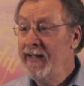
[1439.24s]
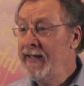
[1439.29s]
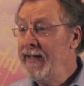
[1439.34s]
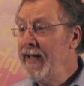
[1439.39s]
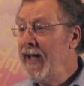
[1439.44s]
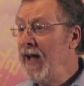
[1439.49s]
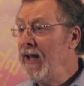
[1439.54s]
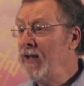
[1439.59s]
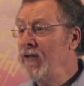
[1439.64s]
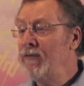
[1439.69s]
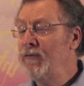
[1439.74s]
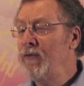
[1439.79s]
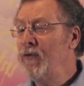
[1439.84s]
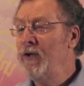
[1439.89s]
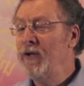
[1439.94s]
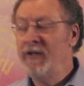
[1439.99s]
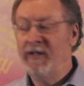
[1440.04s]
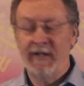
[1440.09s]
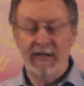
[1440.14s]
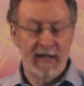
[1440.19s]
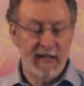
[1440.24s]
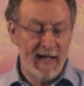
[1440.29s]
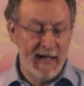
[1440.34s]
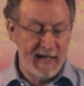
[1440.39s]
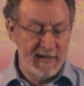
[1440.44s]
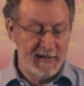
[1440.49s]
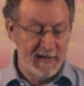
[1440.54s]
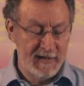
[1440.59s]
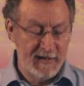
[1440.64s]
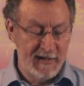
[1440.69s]
California
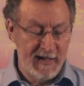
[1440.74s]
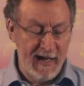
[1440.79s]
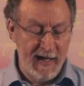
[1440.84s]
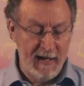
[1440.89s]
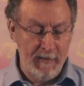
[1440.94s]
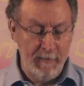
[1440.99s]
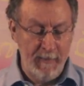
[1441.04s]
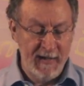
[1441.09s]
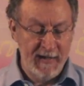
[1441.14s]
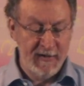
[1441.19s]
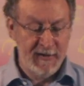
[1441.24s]
Closets had a big